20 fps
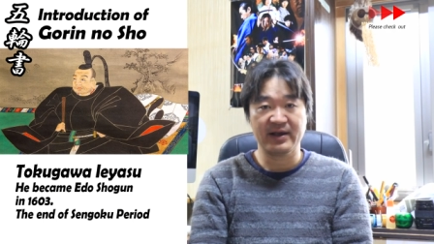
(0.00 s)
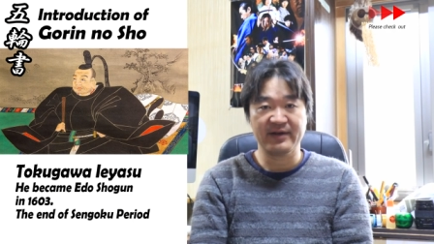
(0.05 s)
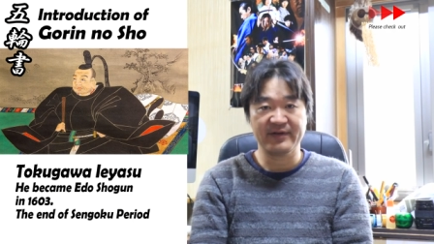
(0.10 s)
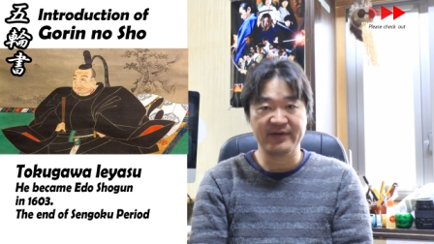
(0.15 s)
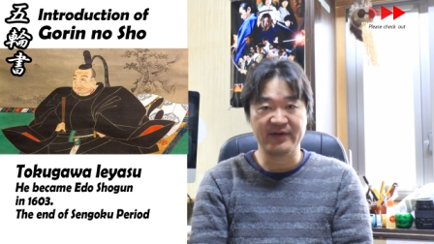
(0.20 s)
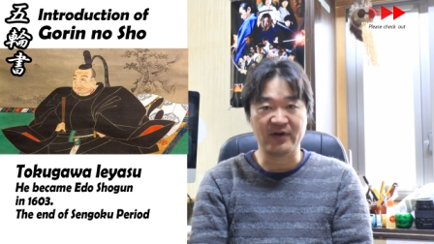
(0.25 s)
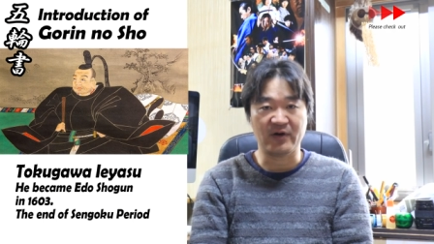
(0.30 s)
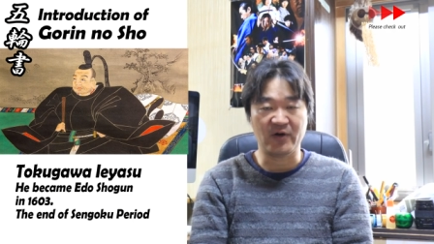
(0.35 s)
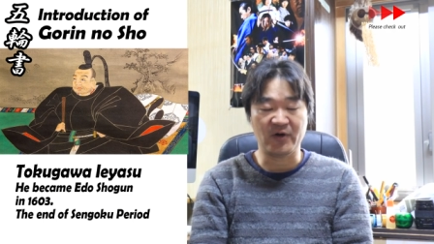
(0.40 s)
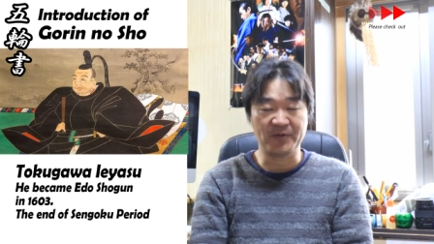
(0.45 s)

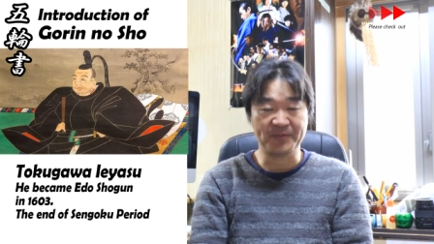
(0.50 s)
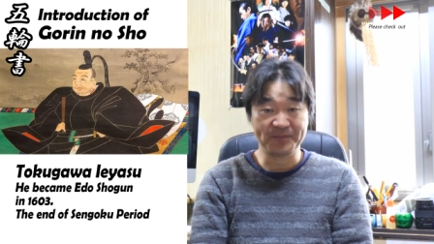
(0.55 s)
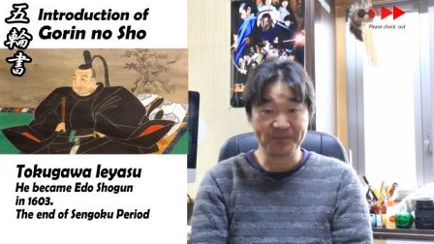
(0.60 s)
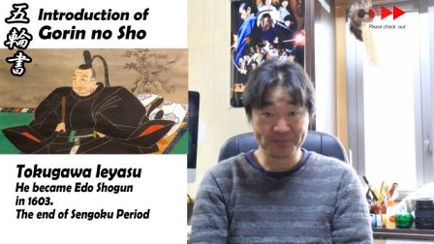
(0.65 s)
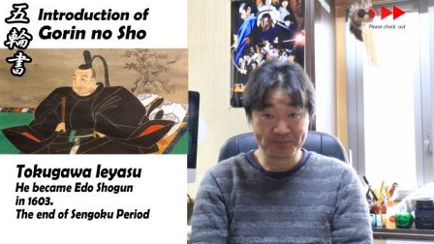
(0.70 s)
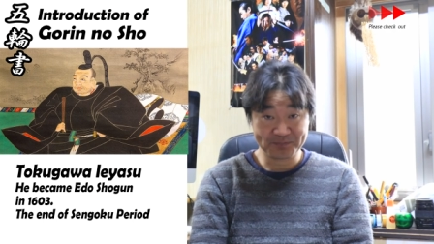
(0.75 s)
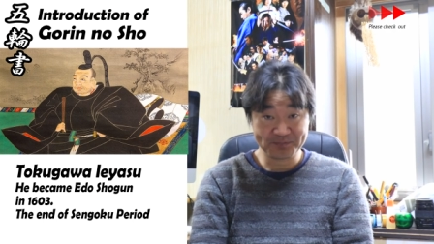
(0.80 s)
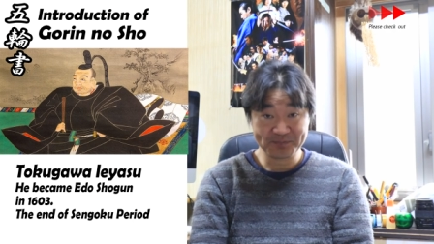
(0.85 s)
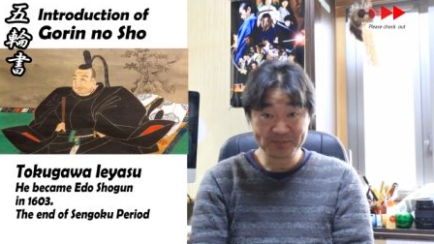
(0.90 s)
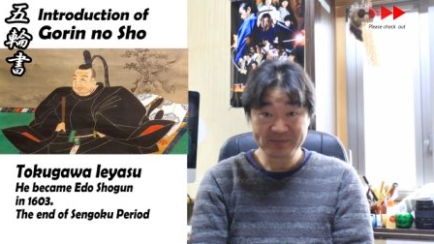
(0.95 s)
So
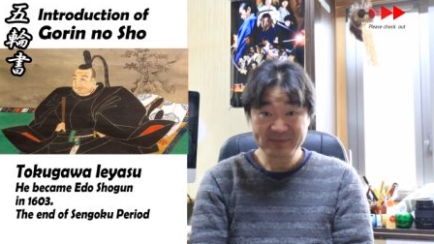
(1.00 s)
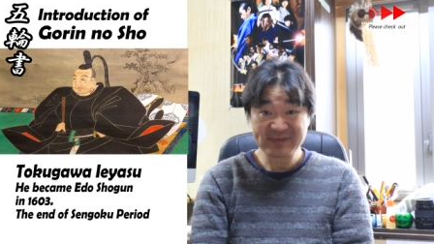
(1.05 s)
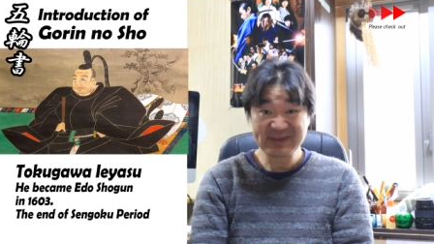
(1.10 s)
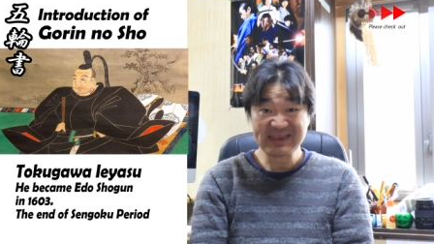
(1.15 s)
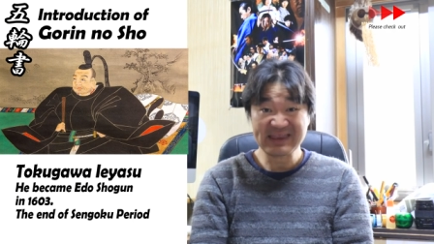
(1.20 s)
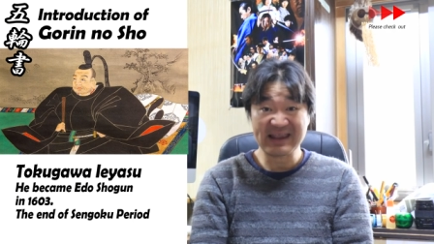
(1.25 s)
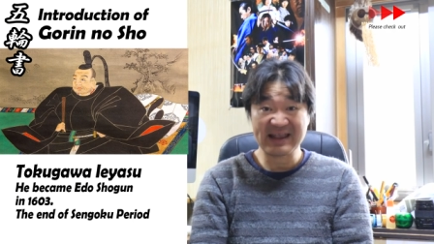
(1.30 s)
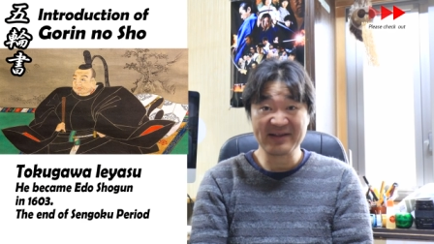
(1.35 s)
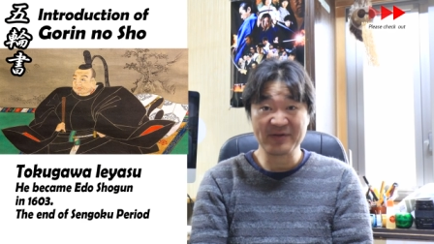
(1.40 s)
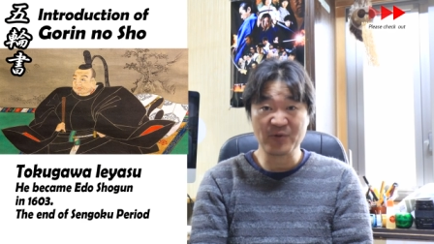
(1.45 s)

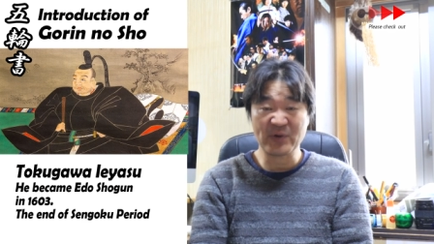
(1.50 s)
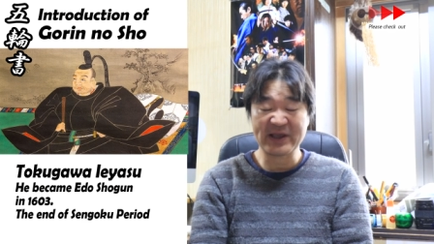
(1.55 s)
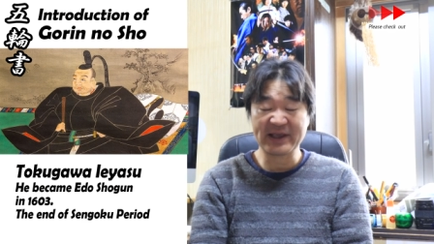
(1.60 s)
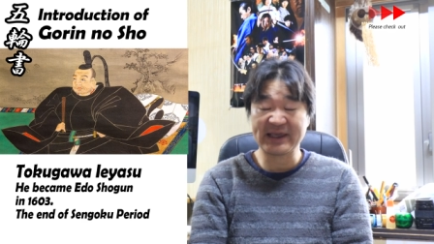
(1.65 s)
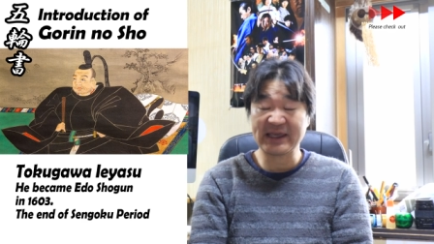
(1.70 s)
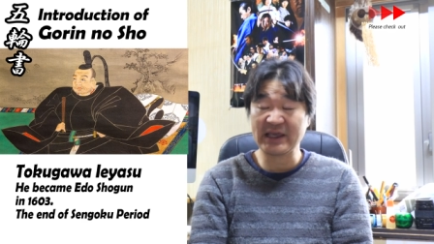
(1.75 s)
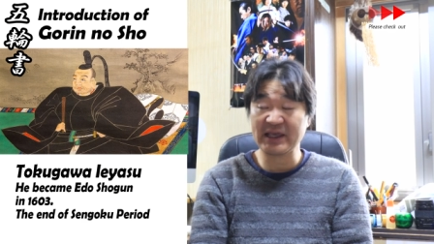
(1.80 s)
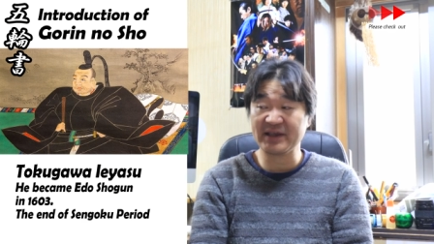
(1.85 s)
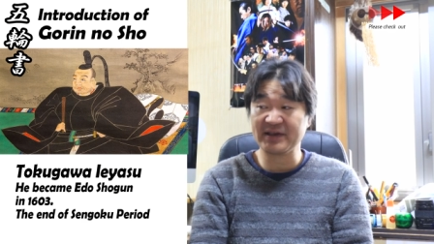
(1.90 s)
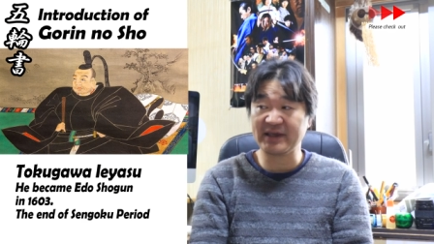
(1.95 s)
when he,